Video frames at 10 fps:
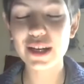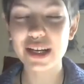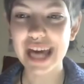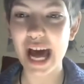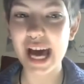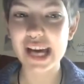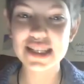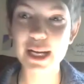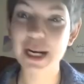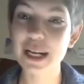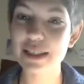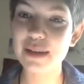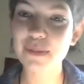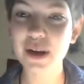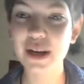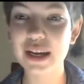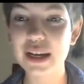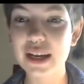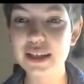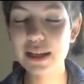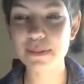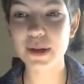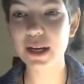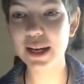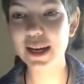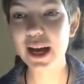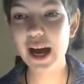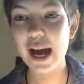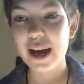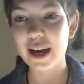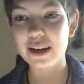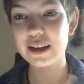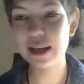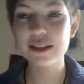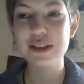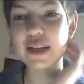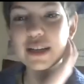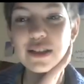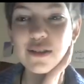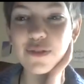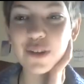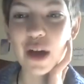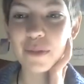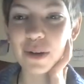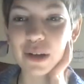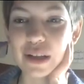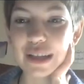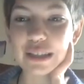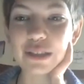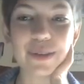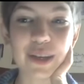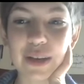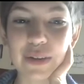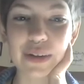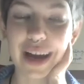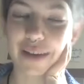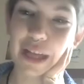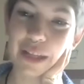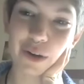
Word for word: on gas, and I can sleep on it, sleep in it, and it's it's just phenomenal. It's so cute. I have like little